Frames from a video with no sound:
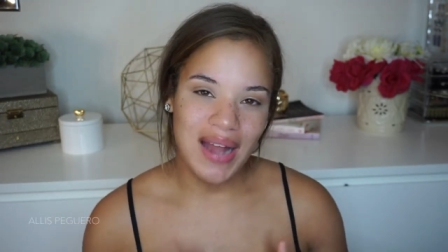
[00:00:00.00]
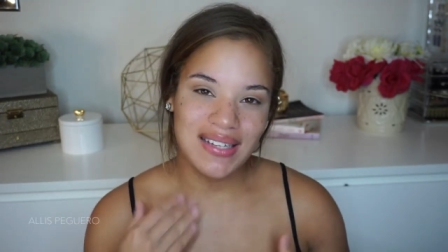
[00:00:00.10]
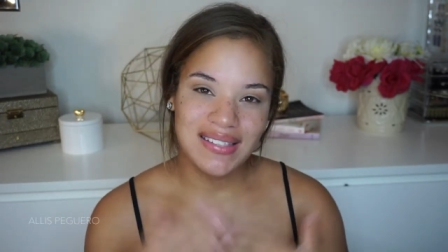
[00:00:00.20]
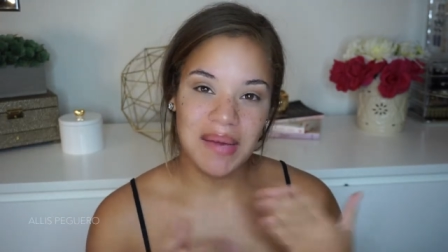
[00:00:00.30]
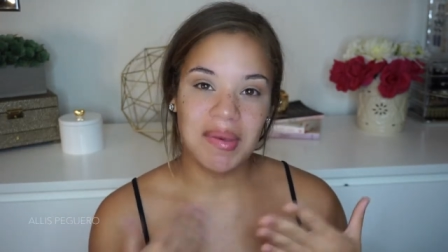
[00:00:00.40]
I
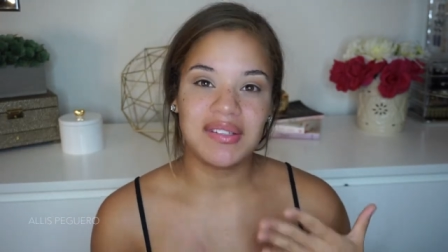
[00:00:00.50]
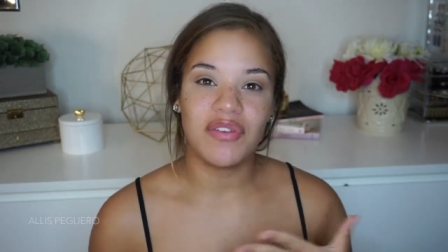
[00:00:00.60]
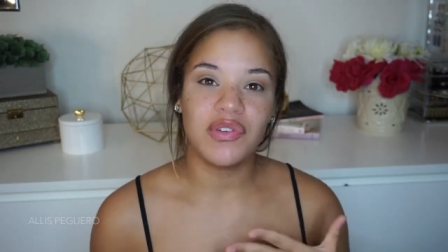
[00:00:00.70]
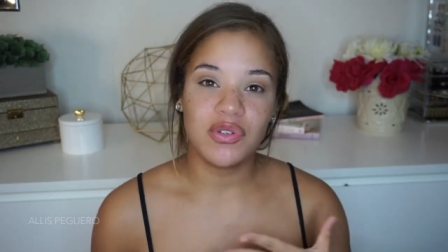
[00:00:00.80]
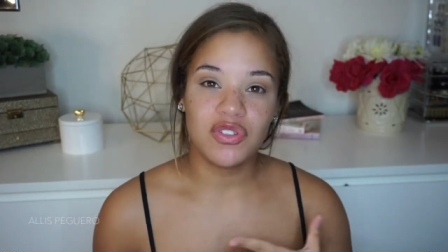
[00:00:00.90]
need to get
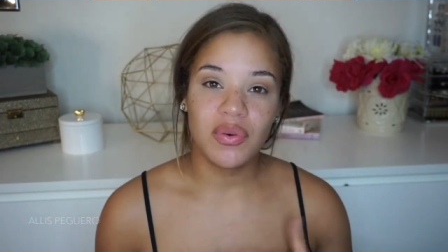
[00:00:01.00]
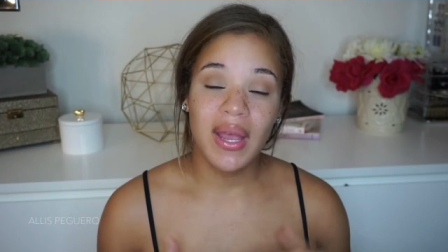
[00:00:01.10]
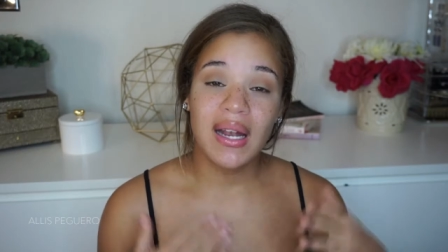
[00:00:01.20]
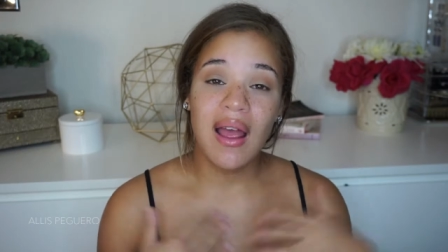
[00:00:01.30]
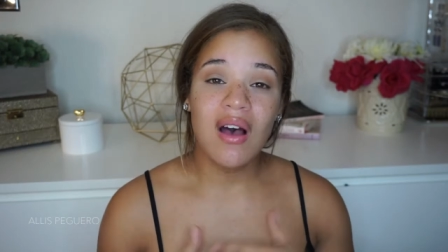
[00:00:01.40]
myself used to
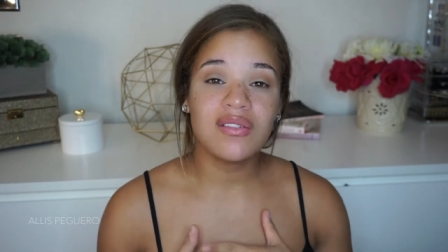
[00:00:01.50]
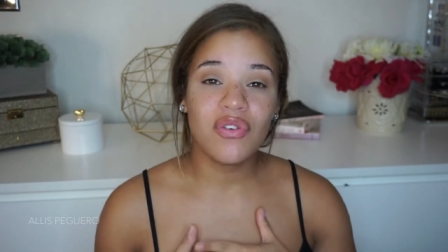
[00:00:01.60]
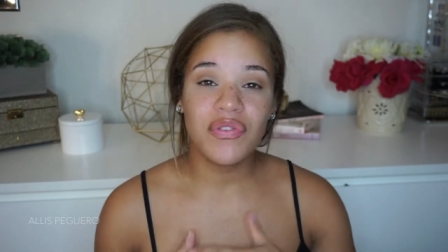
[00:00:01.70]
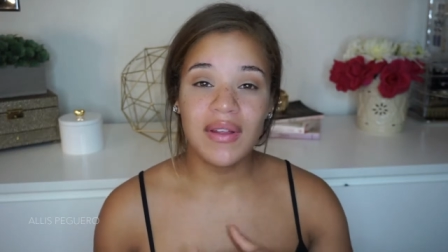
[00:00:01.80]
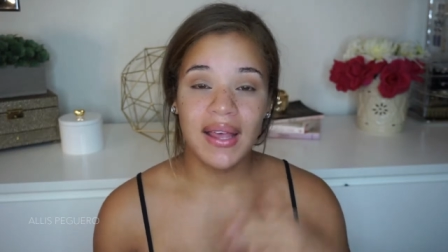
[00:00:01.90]
it, and I
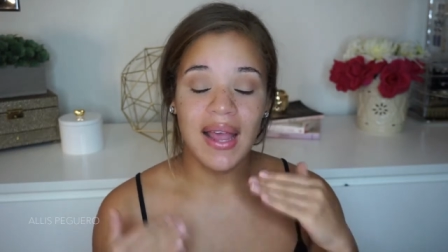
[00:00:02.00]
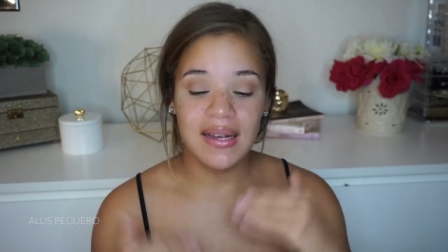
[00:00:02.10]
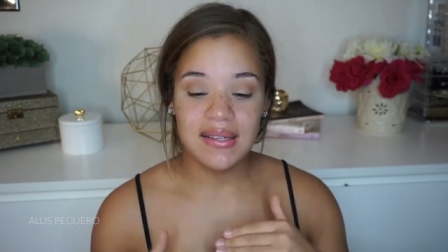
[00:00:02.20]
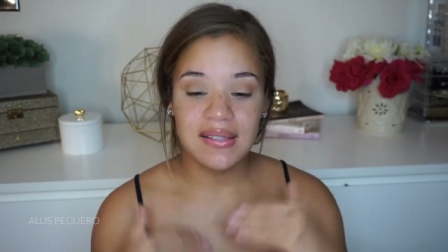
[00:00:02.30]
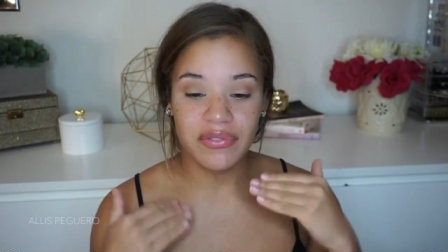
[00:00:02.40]
also feel like I
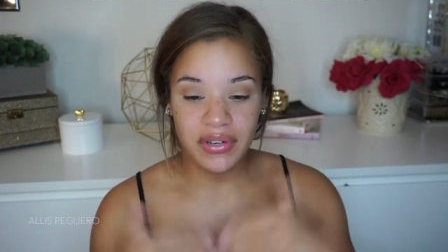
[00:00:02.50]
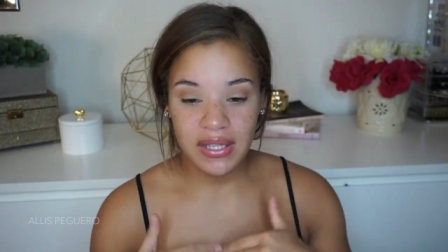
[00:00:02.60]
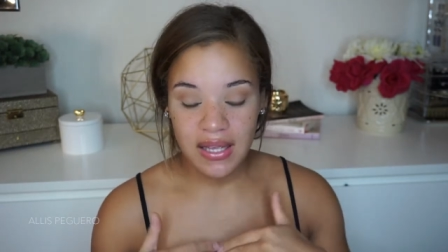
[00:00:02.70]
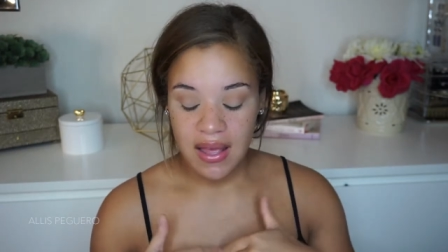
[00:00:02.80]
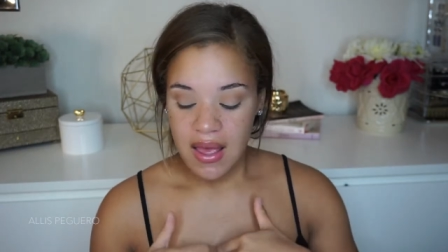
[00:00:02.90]
need to
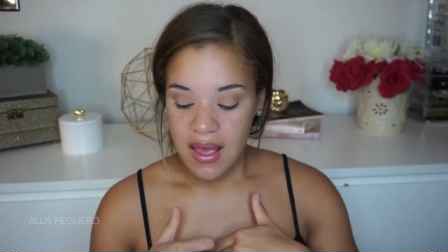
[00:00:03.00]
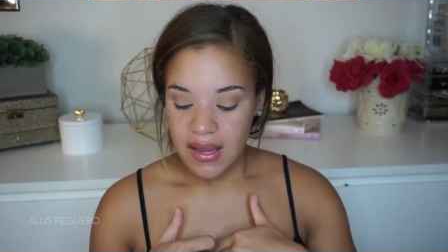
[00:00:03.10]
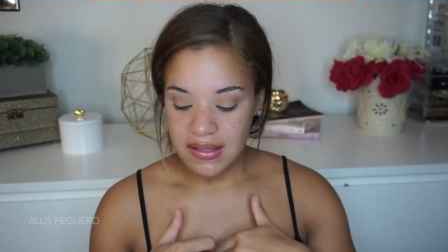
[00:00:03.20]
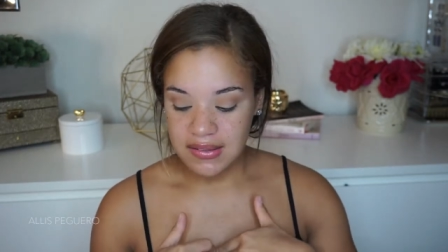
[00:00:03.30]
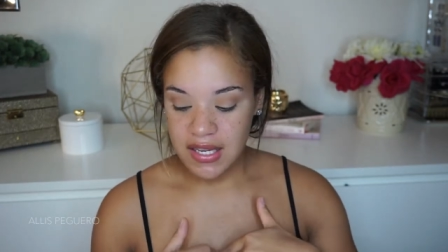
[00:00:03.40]
really
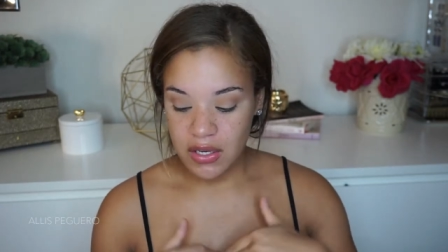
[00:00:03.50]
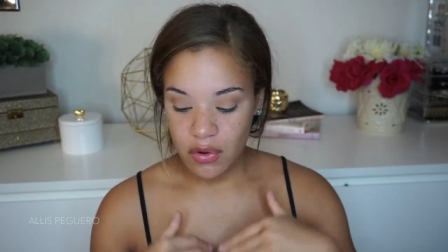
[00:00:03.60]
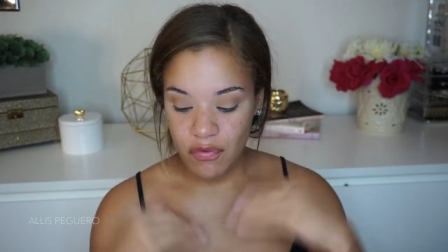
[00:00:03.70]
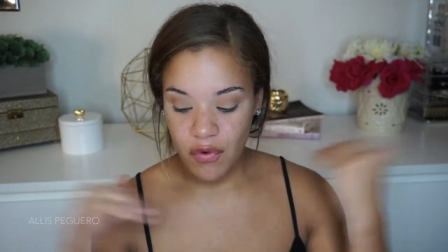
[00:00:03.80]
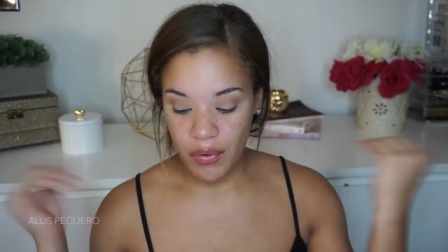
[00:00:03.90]

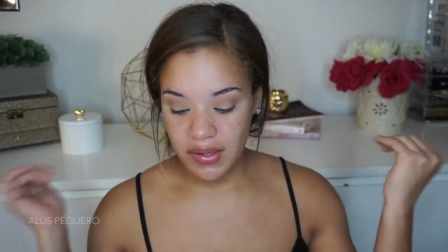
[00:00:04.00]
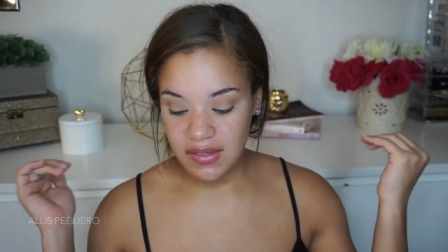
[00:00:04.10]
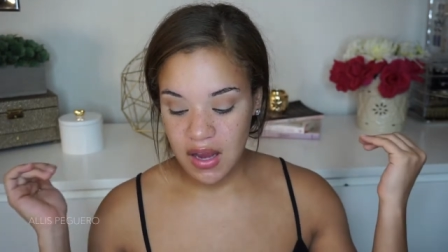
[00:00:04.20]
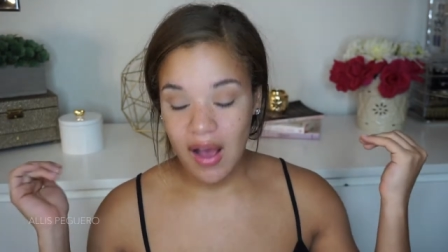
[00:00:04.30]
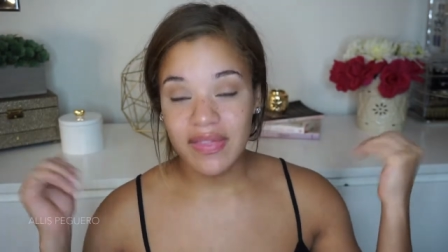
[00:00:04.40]
continue
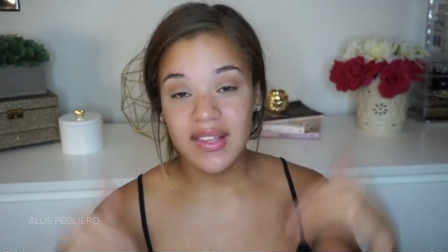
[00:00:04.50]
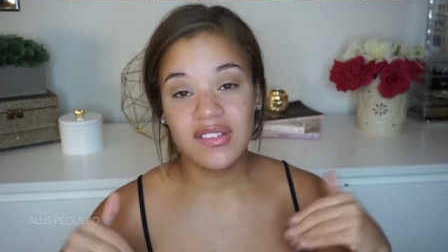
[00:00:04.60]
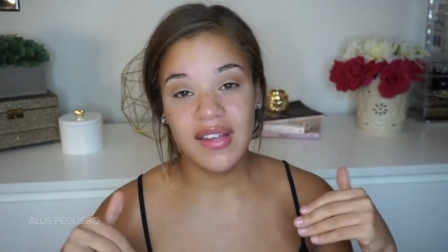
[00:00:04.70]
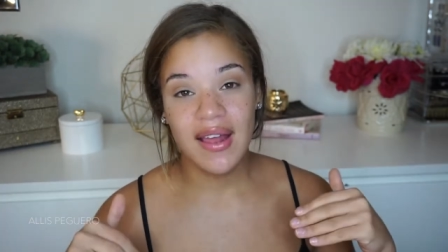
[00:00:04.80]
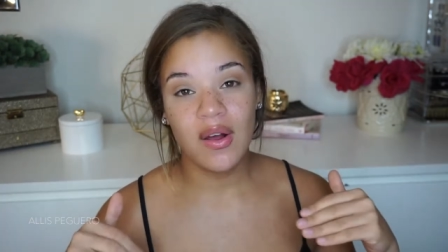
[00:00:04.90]
focusing on this
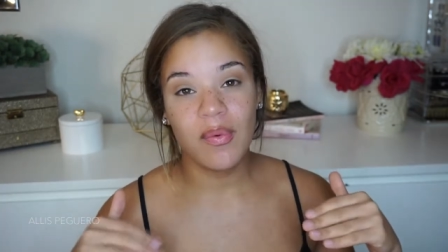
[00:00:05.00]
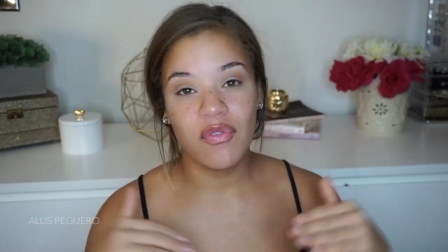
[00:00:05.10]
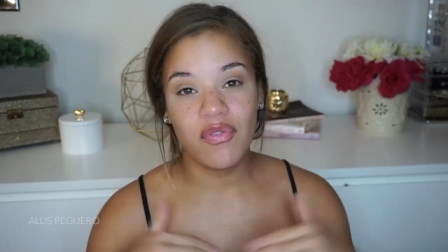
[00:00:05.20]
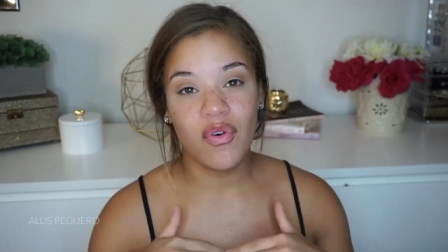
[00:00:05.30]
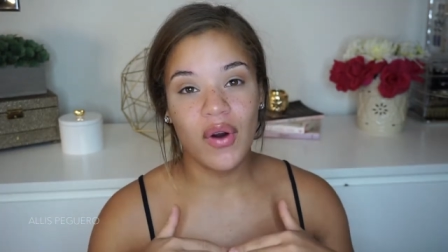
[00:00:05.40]
channel
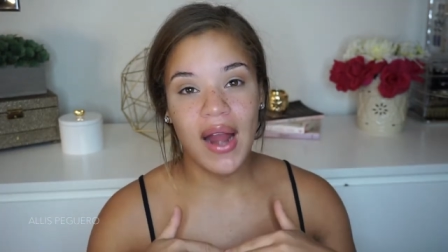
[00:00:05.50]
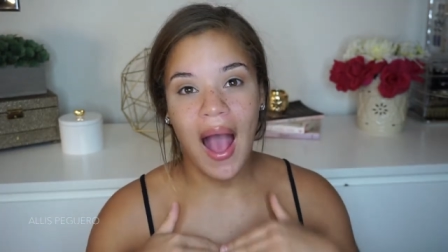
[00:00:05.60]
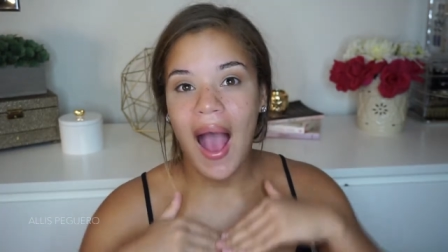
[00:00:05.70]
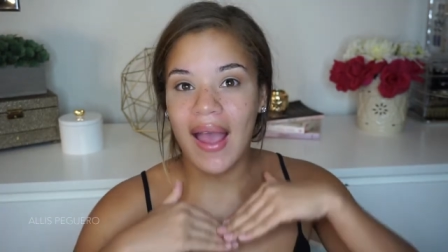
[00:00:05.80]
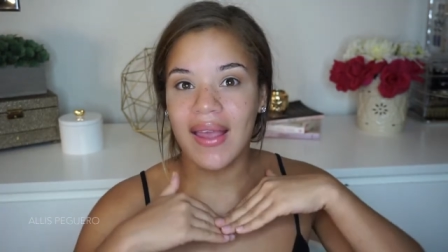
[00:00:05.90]
before
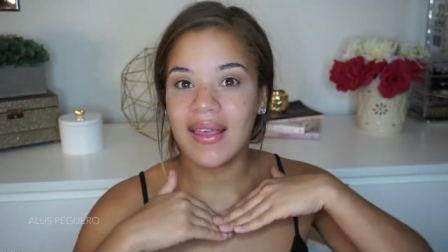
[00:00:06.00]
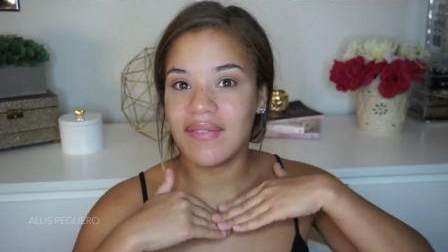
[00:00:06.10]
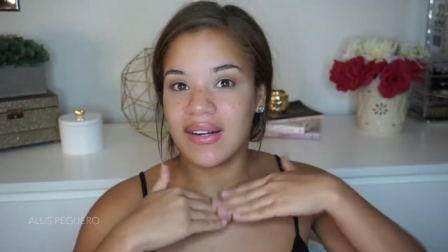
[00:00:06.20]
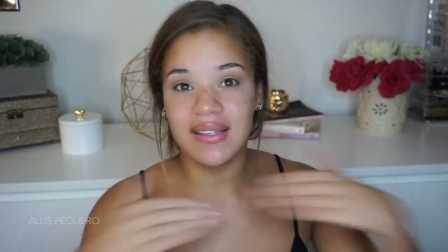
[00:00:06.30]
I even